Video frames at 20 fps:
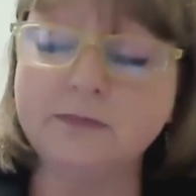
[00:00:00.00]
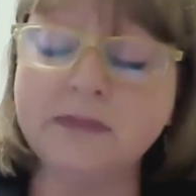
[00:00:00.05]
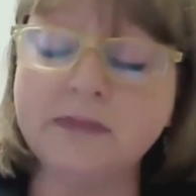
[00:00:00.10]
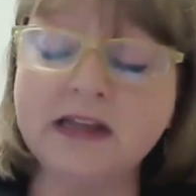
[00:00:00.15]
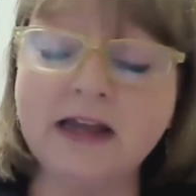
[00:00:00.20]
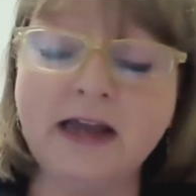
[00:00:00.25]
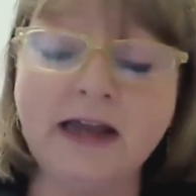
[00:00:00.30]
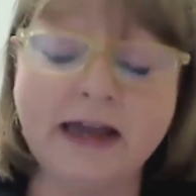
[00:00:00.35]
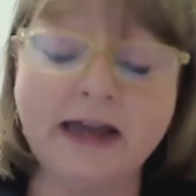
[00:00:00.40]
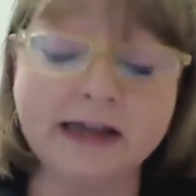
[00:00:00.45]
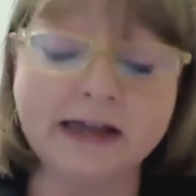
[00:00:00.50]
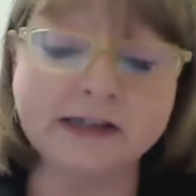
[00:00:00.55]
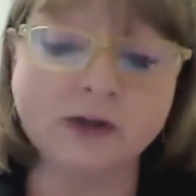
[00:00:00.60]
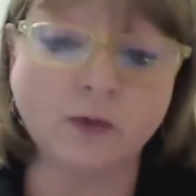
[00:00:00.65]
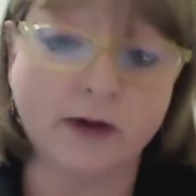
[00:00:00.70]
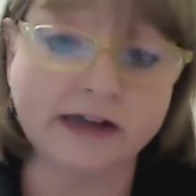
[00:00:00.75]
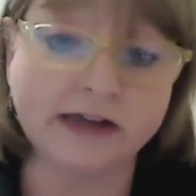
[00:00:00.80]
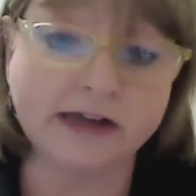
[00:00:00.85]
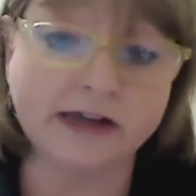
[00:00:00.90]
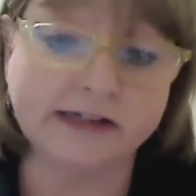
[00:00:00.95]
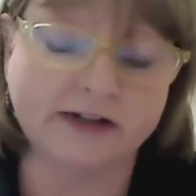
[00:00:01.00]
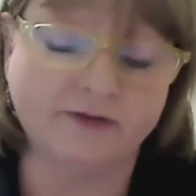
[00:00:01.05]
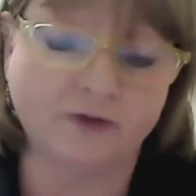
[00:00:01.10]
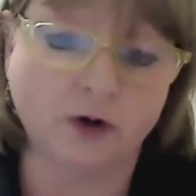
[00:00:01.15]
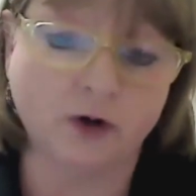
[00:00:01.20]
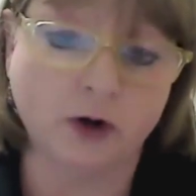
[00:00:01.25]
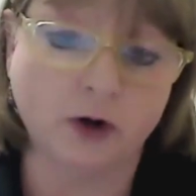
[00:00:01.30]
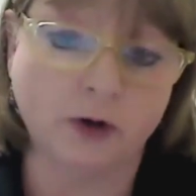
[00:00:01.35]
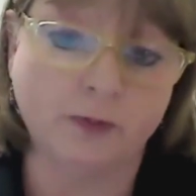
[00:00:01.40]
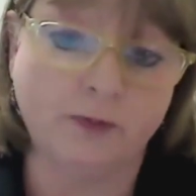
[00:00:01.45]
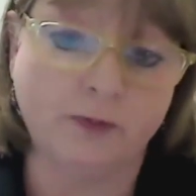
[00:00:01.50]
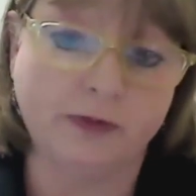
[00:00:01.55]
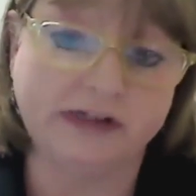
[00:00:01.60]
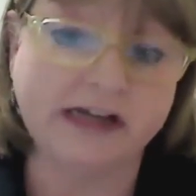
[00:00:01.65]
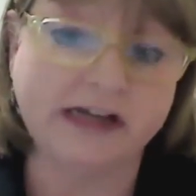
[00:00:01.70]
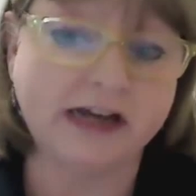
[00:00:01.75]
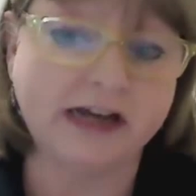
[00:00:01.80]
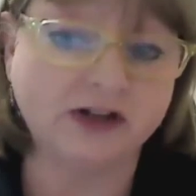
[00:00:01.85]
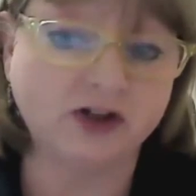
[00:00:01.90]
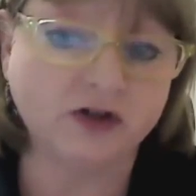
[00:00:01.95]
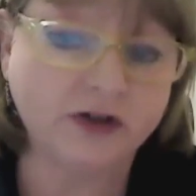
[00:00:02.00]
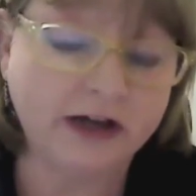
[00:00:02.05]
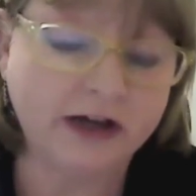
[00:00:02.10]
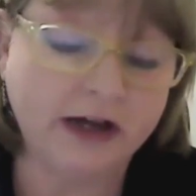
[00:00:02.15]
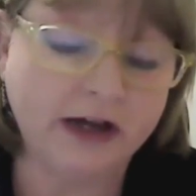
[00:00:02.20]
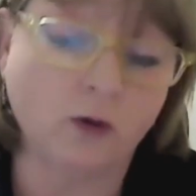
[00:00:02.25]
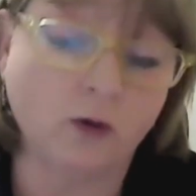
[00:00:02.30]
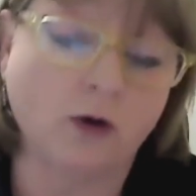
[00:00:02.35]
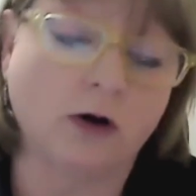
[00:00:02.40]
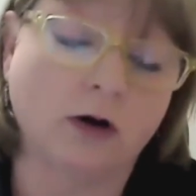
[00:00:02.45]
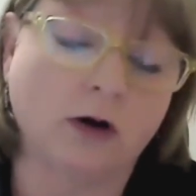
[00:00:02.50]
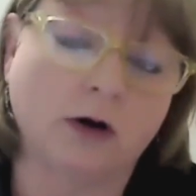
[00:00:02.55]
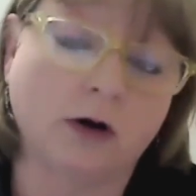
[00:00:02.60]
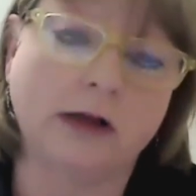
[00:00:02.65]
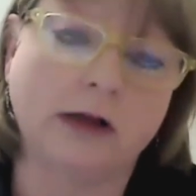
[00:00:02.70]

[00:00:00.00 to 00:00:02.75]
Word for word: He gets arrested for potentially or